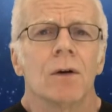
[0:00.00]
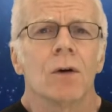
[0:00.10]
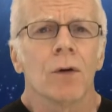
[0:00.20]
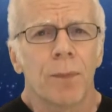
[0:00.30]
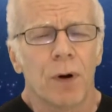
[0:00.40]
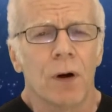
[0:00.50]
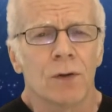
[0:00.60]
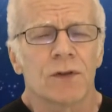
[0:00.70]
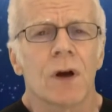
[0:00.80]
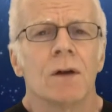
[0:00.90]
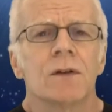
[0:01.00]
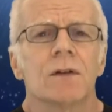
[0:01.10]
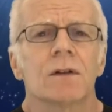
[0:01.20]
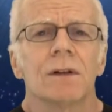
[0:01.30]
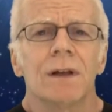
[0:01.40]
Earth Pulse
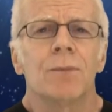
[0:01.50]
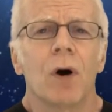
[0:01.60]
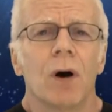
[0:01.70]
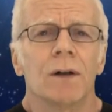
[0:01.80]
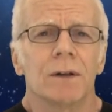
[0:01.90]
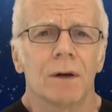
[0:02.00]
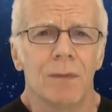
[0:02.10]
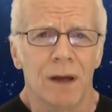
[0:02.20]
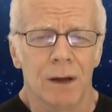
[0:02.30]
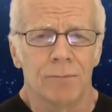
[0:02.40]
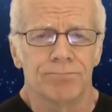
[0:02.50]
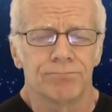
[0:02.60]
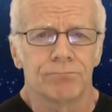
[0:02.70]
Sleep on Command.